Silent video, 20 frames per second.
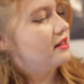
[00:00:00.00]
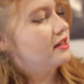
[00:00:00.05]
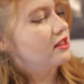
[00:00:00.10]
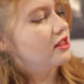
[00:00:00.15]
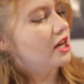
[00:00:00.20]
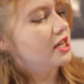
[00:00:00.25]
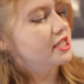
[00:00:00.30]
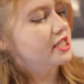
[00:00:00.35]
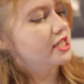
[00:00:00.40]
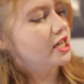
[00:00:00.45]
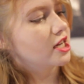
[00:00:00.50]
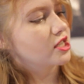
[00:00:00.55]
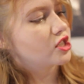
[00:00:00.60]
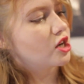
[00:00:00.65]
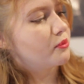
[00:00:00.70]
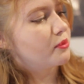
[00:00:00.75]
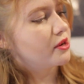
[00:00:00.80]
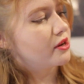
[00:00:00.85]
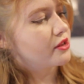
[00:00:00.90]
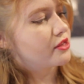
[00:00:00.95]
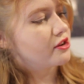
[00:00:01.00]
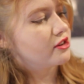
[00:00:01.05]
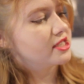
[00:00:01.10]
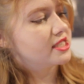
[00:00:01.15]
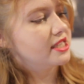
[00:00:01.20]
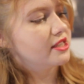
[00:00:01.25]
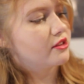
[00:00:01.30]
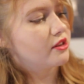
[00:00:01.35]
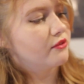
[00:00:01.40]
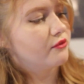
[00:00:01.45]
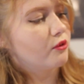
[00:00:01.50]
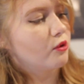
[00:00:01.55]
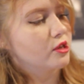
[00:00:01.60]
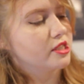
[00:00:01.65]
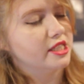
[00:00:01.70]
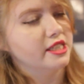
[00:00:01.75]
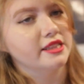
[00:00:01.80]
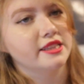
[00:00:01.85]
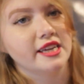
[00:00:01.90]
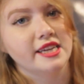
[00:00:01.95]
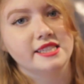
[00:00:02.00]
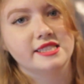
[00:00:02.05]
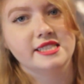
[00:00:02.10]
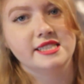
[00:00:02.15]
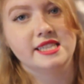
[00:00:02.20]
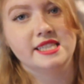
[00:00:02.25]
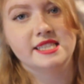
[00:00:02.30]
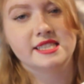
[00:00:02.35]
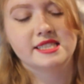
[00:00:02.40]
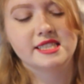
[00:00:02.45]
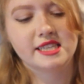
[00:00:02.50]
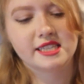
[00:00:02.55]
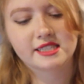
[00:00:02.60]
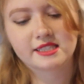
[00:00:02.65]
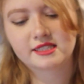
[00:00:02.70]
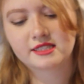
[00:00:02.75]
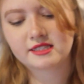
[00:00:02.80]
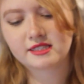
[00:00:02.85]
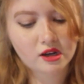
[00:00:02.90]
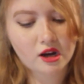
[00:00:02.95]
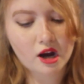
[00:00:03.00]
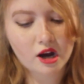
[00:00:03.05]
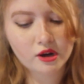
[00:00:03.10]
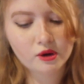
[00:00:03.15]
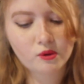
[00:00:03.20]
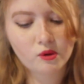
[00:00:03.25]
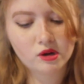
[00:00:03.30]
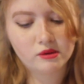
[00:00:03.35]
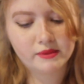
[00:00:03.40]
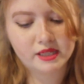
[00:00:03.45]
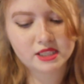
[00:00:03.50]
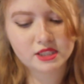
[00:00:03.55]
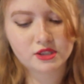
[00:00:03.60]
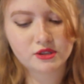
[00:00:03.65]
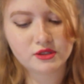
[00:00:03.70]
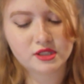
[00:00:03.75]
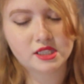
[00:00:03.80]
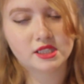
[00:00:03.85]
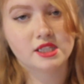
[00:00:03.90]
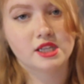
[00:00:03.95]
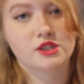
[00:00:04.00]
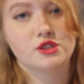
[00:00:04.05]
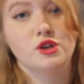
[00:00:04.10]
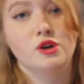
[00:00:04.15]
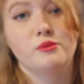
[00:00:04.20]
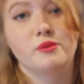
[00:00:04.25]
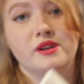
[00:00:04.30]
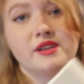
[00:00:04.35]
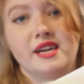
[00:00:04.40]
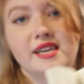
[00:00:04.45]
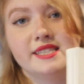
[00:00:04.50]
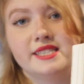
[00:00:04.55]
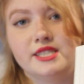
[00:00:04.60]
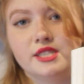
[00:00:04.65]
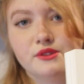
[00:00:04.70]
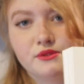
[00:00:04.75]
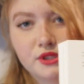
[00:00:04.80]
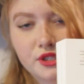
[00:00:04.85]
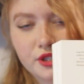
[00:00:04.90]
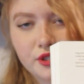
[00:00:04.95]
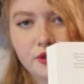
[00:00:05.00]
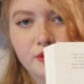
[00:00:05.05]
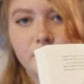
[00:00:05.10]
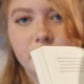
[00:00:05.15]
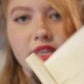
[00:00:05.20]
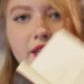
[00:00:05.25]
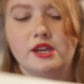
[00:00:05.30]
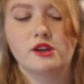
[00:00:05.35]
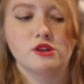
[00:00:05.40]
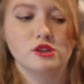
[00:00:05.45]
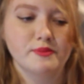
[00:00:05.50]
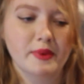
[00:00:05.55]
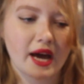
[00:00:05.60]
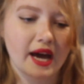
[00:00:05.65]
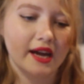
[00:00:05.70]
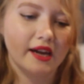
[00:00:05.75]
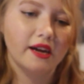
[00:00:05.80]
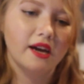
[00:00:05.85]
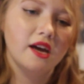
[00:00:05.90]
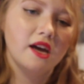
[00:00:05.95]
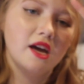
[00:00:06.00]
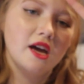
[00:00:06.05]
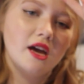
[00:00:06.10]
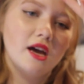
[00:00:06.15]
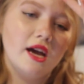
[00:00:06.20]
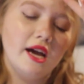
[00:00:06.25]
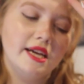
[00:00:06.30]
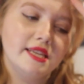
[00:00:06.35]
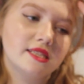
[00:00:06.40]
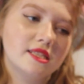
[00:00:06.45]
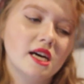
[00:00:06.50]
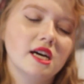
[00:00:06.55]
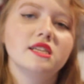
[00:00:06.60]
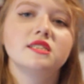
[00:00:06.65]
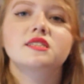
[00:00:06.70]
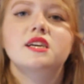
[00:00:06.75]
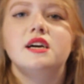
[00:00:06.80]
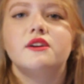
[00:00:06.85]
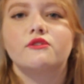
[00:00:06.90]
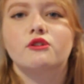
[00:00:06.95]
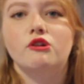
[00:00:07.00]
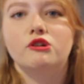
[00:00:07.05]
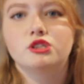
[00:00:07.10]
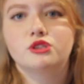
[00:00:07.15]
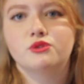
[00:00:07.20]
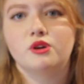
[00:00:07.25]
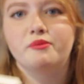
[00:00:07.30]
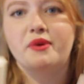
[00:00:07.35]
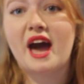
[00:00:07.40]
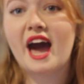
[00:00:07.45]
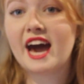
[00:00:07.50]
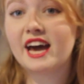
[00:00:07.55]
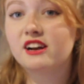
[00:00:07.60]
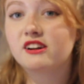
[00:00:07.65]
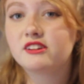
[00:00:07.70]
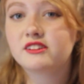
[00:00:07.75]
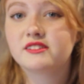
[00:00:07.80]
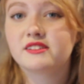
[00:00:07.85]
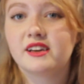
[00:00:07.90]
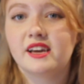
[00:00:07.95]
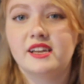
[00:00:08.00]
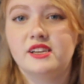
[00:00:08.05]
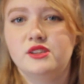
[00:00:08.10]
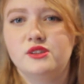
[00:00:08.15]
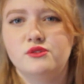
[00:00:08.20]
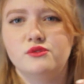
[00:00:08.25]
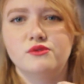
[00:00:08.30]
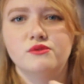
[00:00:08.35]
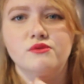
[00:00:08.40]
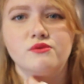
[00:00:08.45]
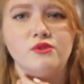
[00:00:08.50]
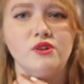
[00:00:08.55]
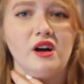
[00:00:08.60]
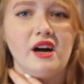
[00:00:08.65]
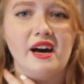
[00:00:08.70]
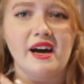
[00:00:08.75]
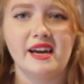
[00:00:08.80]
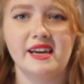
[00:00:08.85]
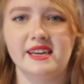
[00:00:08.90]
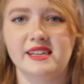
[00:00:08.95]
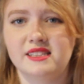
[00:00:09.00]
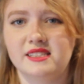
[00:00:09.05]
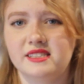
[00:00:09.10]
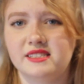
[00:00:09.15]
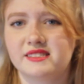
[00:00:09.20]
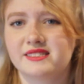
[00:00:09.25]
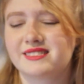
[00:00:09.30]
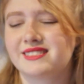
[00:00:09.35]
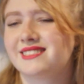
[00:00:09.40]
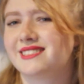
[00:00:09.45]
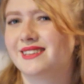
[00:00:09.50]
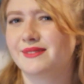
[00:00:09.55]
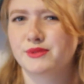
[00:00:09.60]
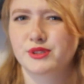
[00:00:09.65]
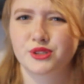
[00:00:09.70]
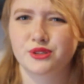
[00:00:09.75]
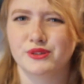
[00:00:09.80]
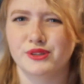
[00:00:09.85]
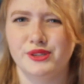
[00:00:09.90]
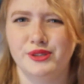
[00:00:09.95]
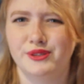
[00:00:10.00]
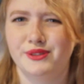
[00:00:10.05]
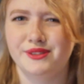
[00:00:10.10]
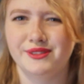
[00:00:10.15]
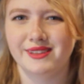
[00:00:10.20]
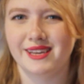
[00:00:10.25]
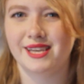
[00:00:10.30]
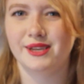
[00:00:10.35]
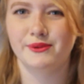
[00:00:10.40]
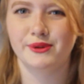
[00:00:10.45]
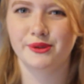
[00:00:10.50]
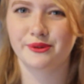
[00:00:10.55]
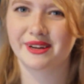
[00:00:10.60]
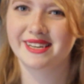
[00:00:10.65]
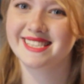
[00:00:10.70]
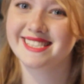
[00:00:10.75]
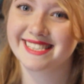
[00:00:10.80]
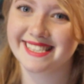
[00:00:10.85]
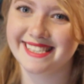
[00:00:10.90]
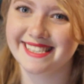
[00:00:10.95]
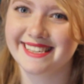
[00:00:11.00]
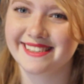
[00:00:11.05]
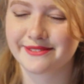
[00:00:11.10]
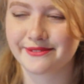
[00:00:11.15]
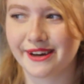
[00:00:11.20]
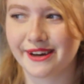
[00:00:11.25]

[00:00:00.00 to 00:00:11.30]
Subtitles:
London, October 13th and 14th, 1886. Concord, Massachusetts, October 1902, and then it goes back. It does kind of go into a pattern, and I at least, I'm sure anyone who read it did as